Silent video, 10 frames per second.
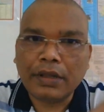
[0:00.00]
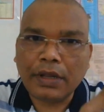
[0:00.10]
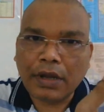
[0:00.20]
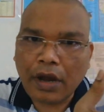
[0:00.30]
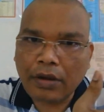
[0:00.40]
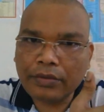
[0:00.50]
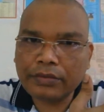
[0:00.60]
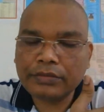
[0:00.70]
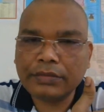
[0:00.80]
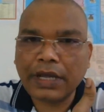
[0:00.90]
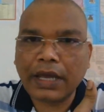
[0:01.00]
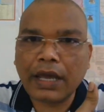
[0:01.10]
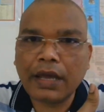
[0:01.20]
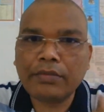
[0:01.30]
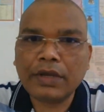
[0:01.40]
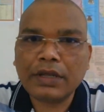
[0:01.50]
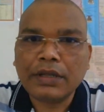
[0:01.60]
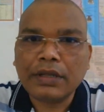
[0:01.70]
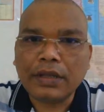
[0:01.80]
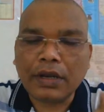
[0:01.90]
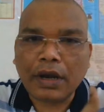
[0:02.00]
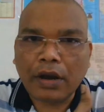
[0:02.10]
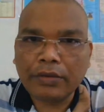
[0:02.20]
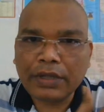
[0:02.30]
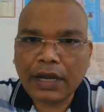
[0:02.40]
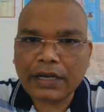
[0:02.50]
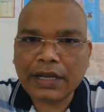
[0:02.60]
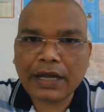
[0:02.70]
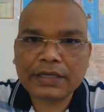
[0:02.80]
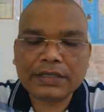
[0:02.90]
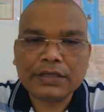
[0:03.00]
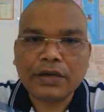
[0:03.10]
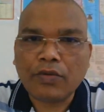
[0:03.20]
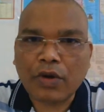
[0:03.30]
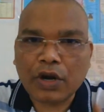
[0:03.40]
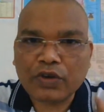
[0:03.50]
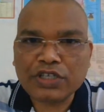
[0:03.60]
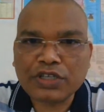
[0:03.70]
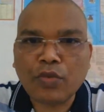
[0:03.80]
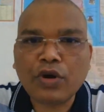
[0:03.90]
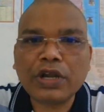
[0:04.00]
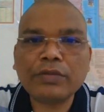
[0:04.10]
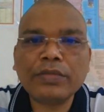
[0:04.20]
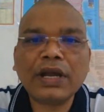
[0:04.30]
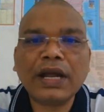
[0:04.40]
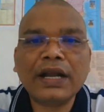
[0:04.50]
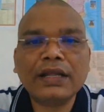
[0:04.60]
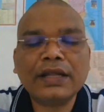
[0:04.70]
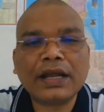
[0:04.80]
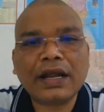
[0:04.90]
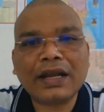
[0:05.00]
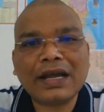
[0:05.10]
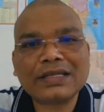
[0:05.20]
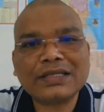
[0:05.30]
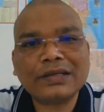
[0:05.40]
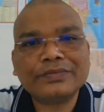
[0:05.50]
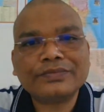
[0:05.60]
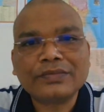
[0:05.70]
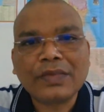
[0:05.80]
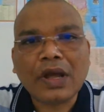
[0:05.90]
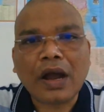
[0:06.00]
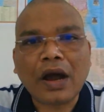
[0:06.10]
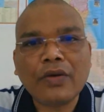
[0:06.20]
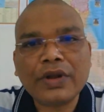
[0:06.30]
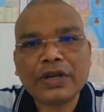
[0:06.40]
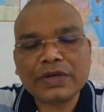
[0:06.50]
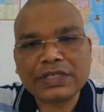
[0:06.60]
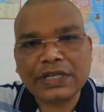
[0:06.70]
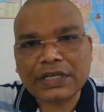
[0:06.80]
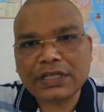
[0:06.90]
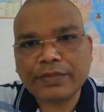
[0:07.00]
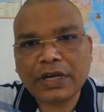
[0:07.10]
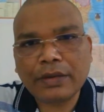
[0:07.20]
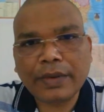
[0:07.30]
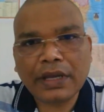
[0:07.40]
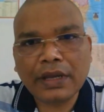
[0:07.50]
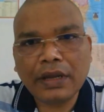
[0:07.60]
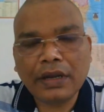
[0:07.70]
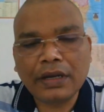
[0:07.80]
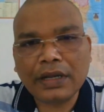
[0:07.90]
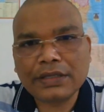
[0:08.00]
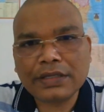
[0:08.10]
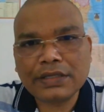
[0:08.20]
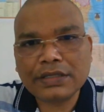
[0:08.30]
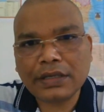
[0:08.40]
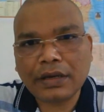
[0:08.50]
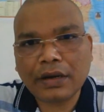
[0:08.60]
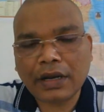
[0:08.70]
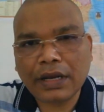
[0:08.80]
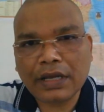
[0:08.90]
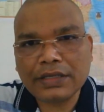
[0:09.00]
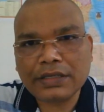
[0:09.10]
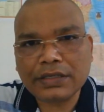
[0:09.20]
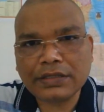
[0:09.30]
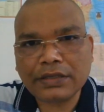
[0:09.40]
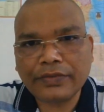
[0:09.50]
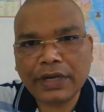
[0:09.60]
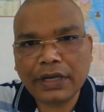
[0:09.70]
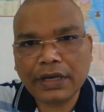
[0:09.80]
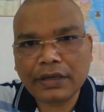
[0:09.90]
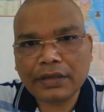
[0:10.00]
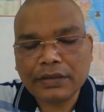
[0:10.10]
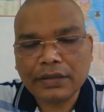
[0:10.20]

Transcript: then how they came and how they attacked, what was the motive behind their attacks, how it was intercepted by intelligence organizations of India,